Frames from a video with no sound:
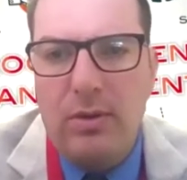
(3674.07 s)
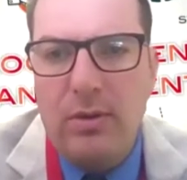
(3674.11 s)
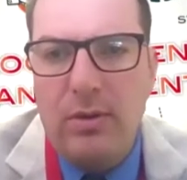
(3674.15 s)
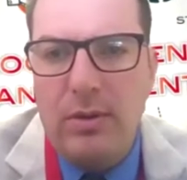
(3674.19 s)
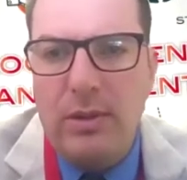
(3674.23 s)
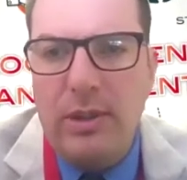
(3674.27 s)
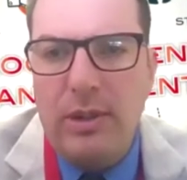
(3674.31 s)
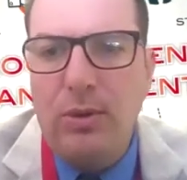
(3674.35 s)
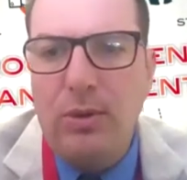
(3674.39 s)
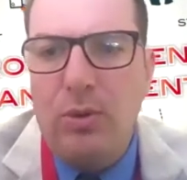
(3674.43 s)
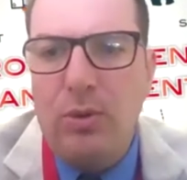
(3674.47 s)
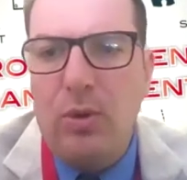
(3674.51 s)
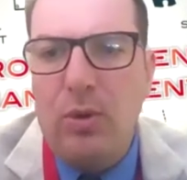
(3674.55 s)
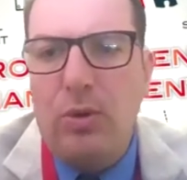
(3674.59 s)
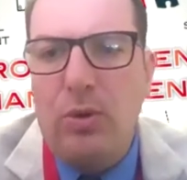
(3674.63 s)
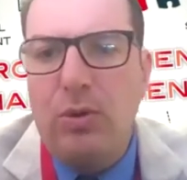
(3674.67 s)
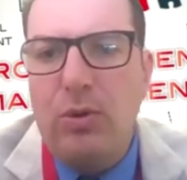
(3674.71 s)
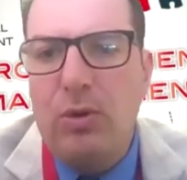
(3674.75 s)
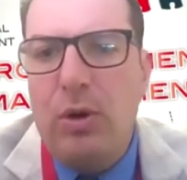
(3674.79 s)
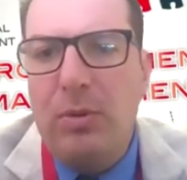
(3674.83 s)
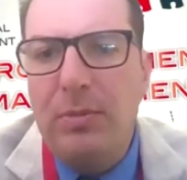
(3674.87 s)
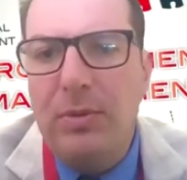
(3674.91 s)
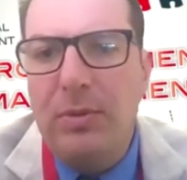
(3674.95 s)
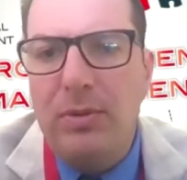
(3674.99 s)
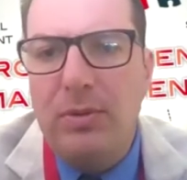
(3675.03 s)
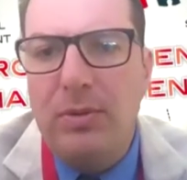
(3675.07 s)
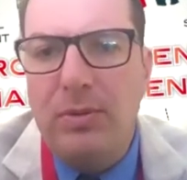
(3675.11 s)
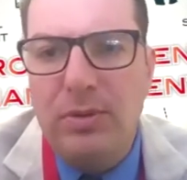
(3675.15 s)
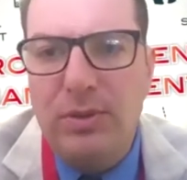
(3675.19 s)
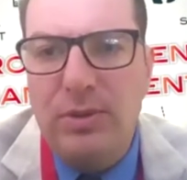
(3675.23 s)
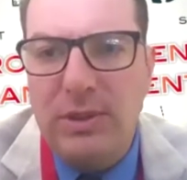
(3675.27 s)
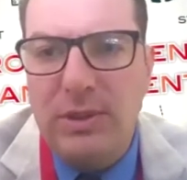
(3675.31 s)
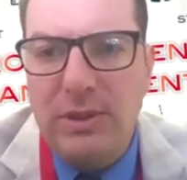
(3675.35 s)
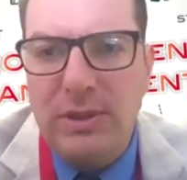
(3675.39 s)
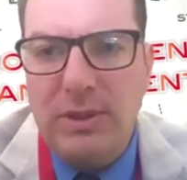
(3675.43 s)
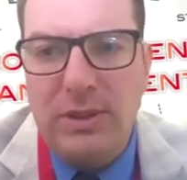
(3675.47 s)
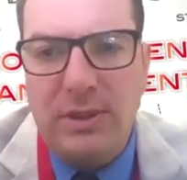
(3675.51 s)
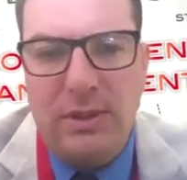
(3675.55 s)
tend to call common goods
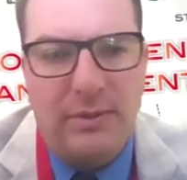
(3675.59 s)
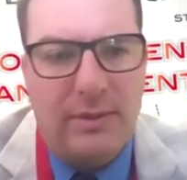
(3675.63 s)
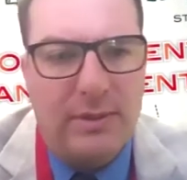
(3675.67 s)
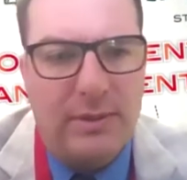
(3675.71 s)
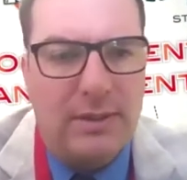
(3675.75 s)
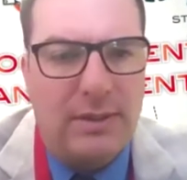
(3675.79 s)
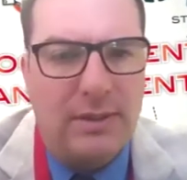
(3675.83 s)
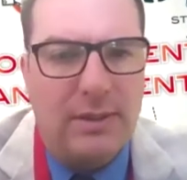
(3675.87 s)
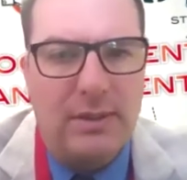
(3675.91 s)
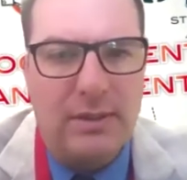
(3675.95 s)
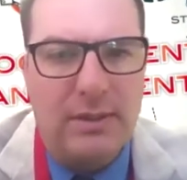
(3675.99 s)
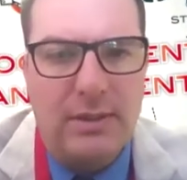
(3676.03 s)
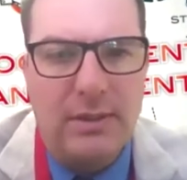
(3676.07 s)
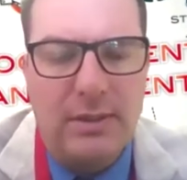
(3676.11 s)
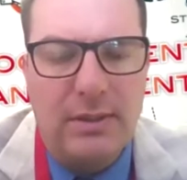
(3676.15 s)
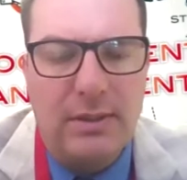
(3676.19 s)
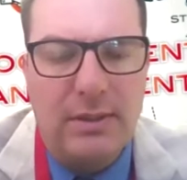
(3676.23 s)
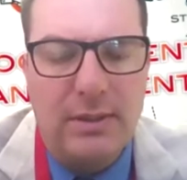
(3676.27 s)
and services.